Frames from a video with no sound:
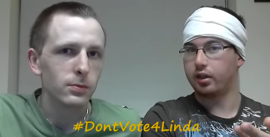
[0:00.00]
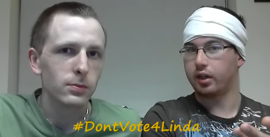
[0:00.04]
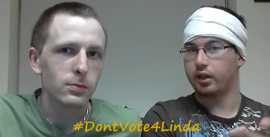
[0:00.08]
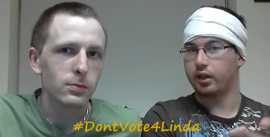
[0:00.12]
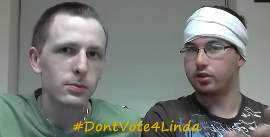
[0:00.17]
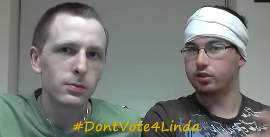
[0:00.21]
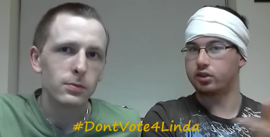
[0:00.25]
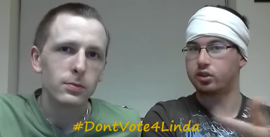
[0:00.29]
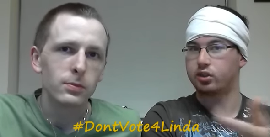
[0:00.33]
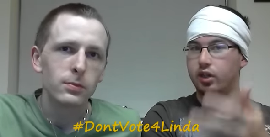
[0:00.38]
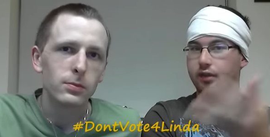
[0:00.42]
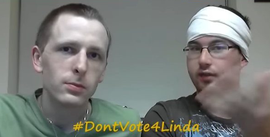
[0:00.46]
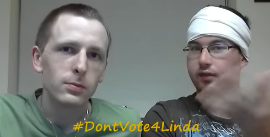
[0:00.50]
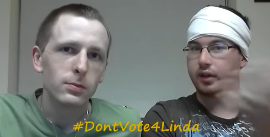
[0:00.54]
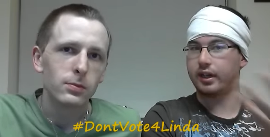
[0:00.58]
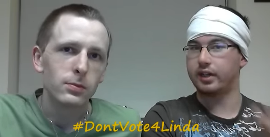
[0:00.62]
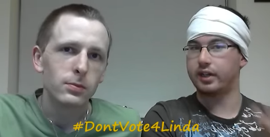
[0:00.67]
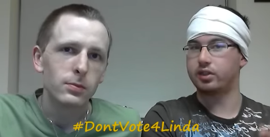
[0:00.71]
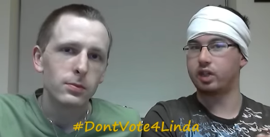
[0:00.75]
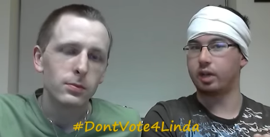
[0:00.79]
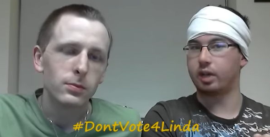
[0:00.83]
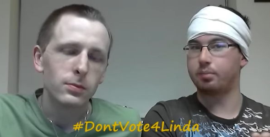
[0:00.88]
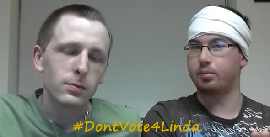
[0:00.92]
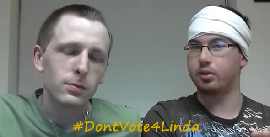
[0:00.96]
Speaker 1: Stuff like
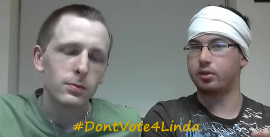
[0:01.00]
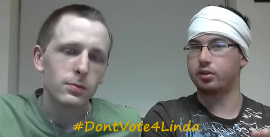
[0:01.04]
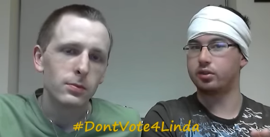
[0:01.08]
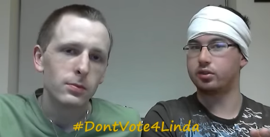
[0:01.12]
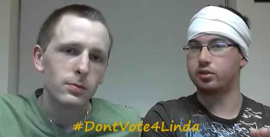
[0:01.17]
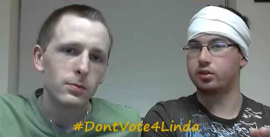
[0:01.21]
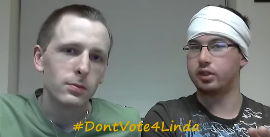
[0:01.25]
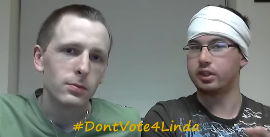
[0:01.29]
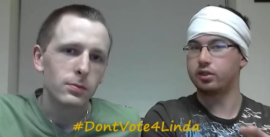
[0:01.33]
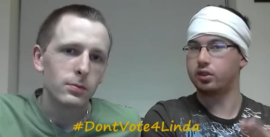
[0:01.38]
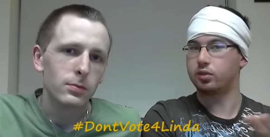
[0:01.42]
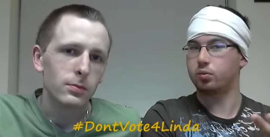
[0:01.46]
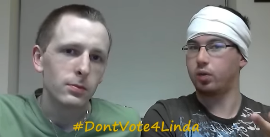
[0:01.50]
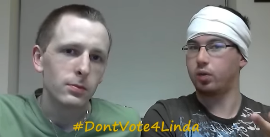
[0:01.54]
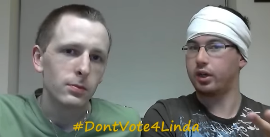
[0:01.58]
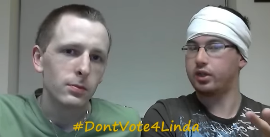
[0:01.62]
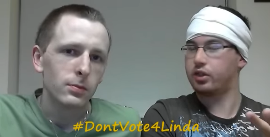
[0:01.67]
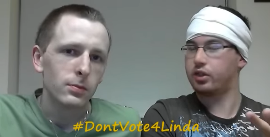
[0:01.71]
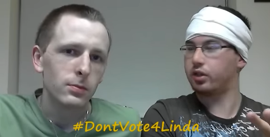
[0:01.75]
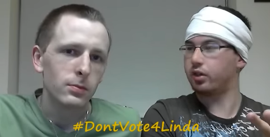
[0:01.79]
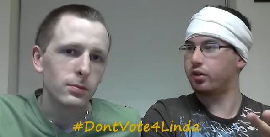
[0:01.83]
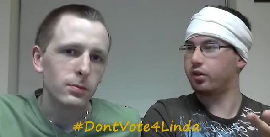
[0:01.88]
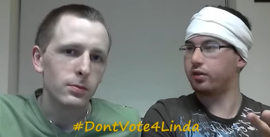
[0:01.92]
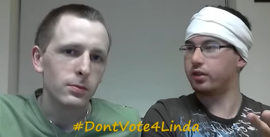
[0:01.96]
this happens. This is why
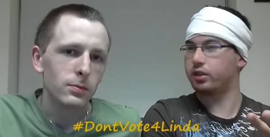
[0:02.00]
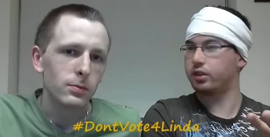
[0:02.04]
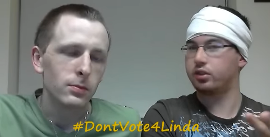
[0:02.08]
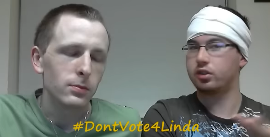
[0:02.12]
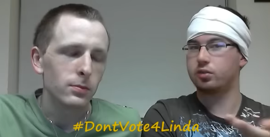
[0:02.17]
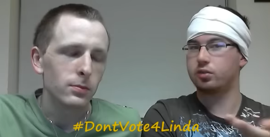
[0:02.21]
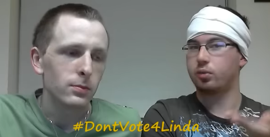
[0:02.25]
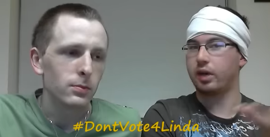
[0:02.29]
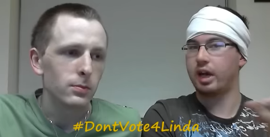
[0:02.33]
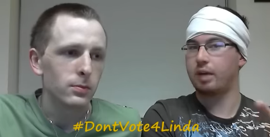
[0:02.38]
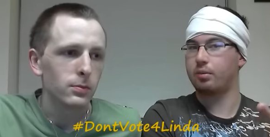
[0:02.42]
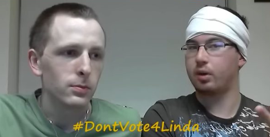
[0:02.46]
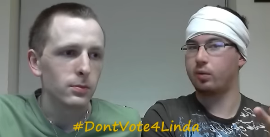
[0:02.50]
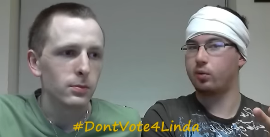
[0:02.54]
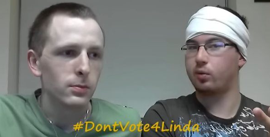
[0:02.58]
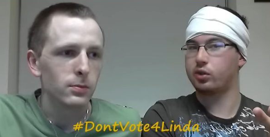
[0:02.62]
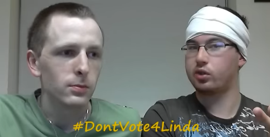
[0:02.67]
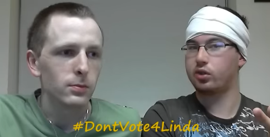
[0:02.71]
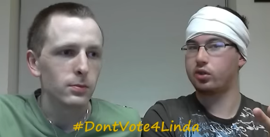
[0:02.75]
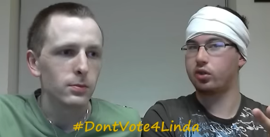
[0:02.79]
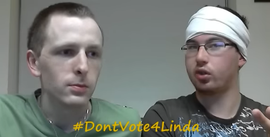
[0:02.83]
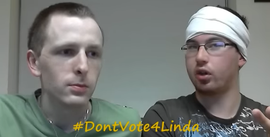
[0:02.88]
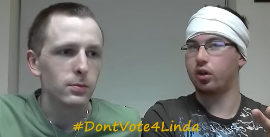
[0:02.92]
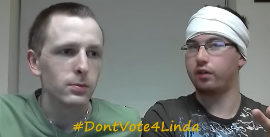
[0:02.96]
she. Got, this is why Abraham
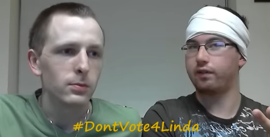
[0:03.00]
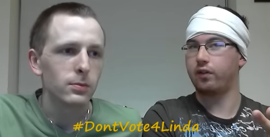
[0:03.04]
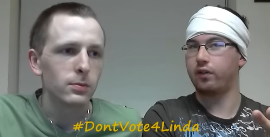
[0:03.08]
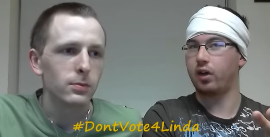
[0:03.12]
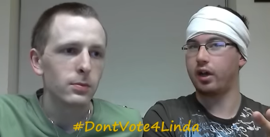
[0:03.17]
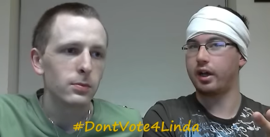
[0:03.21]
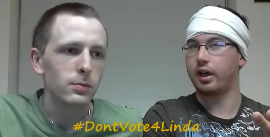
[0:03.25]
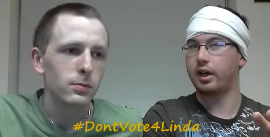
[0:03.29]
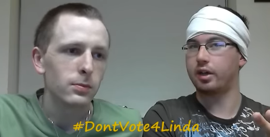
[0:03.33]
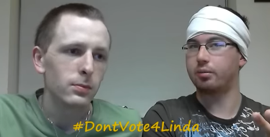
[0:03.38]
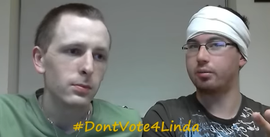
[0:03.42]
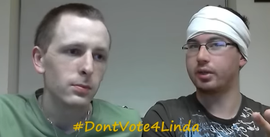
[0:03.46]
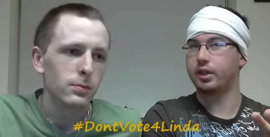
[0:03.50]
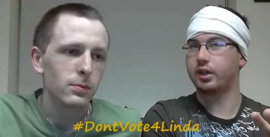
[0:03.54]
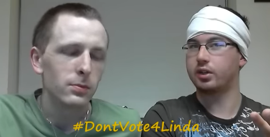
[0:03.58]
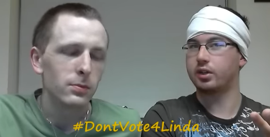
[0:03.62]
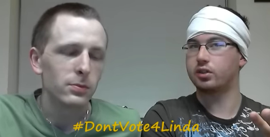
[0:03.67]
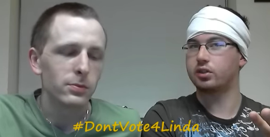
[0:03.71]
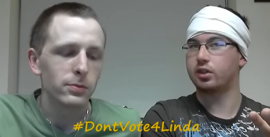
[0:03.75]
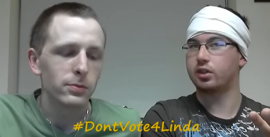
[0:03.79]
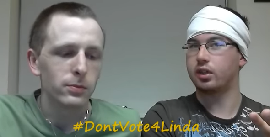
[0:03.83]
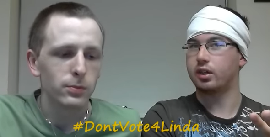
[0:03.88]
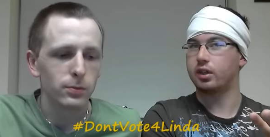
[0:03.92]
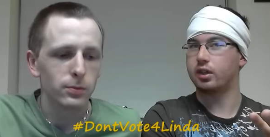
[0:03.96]
Washington got fired
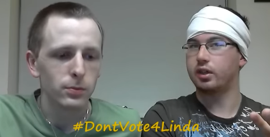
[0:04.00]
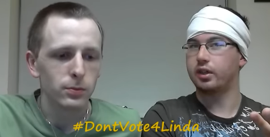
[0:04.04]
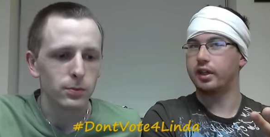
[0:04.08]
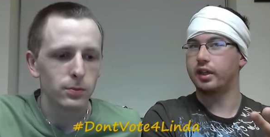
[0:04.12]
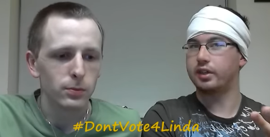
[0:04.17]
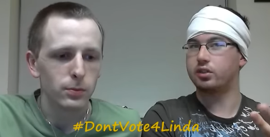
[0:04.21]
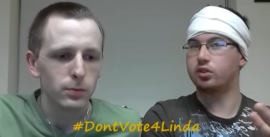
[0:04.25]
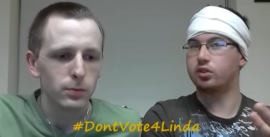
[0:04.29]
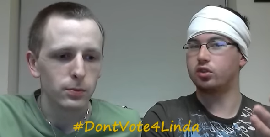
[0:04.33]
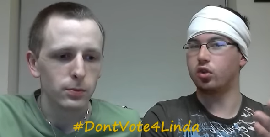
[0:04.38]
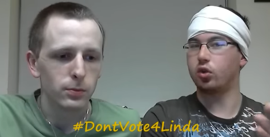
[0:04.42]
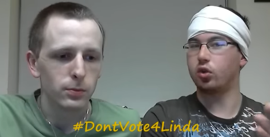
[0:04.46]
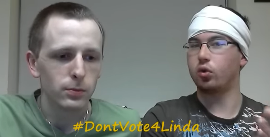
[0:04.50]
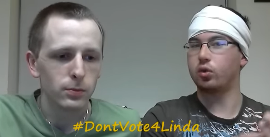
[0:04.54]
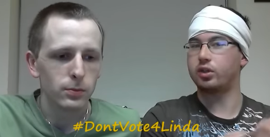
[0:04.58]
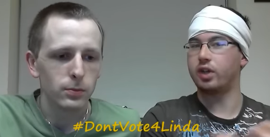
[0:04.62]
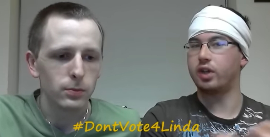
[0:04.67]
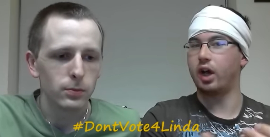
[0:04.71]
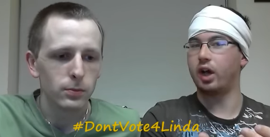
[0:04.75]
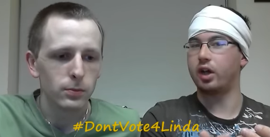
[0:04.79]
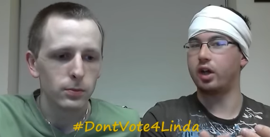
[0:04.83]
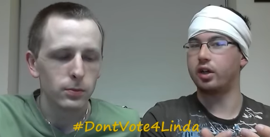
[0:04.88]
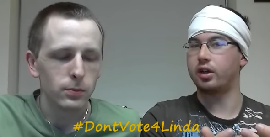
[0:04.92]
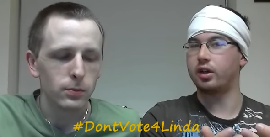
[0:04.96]
because this is all
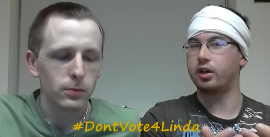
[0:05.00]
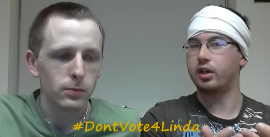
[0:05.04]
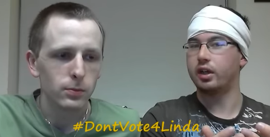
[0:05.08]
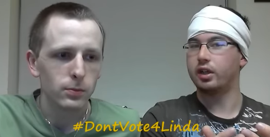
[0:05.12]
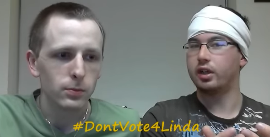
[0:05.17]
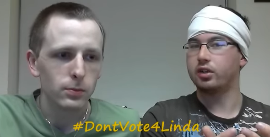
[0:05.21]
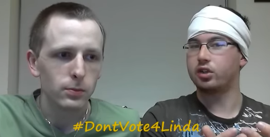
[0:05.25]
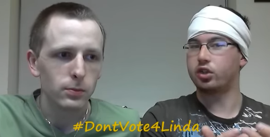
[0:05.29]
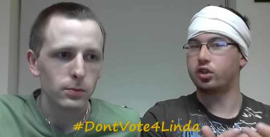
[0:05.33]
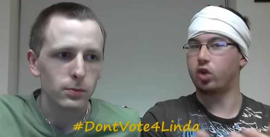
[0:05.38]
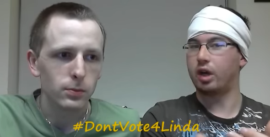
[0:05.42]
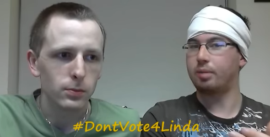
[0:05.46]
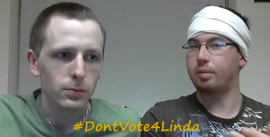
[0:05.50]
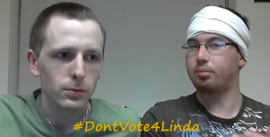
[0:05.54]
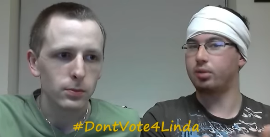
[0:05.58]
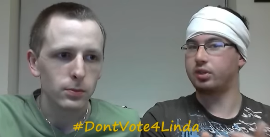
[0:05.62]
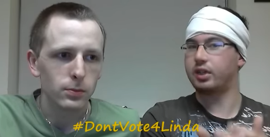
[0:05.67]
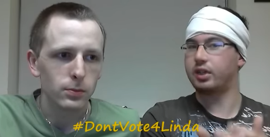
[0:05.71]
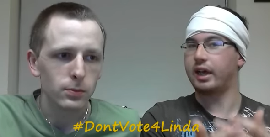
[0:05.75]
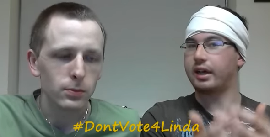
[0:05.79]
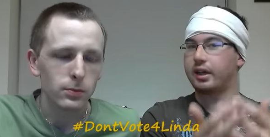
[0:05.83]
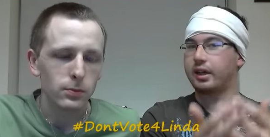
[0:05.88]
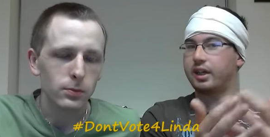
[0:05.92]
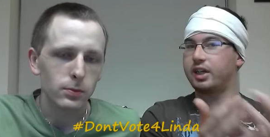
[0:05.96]
done to try and
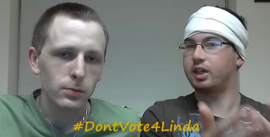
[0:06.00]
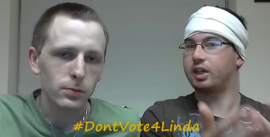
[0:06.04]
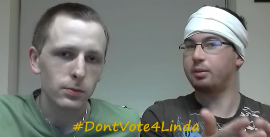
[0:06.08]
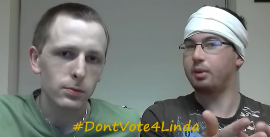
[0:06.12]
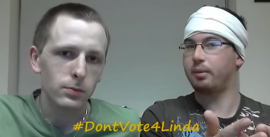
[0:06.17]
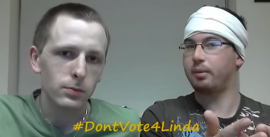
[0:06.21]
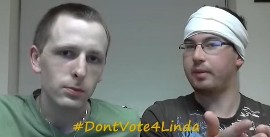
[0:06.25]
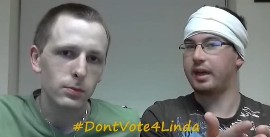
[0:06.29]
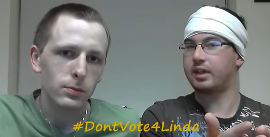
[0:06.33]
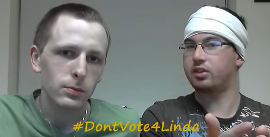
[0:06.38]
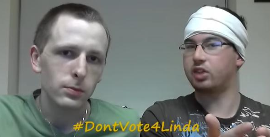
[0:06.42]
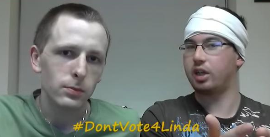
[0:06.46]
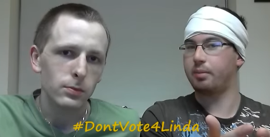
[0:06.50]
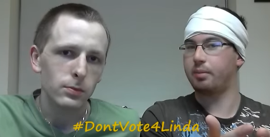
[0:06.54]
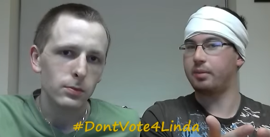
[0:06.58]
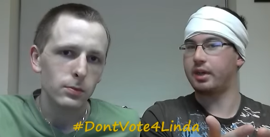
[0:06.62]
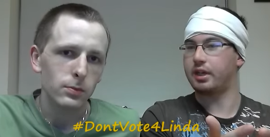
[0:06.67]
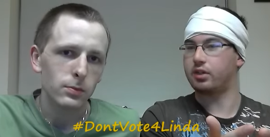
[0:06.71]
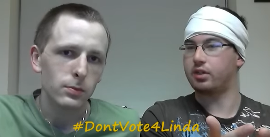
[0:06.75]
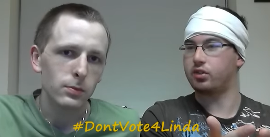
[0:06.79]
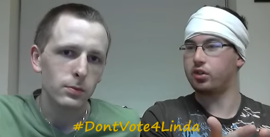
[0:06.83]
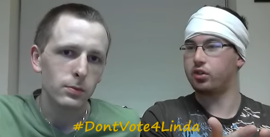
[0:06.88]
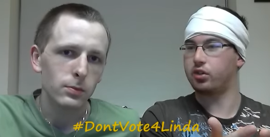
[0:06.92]
protect Linda McMahon's image.